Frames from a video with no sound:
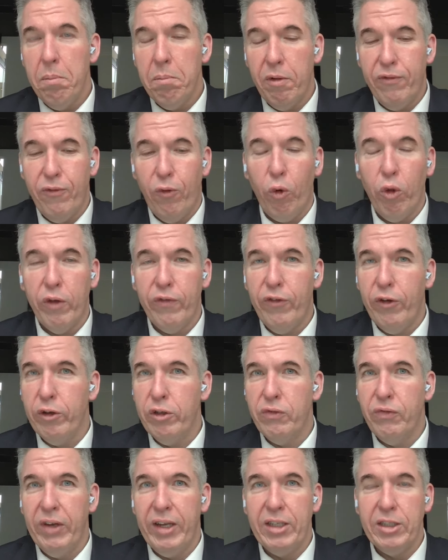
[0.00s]
before the
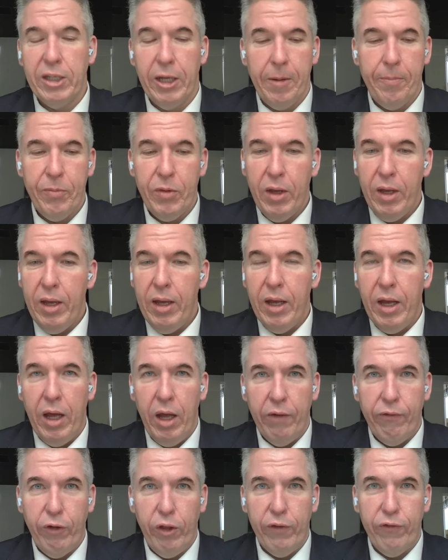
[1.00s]
first visa,
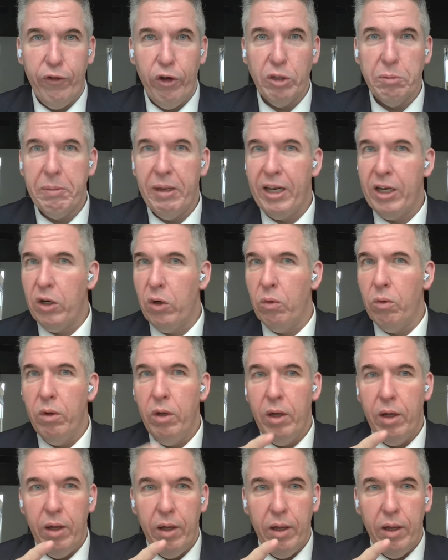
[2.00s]
for the first medical,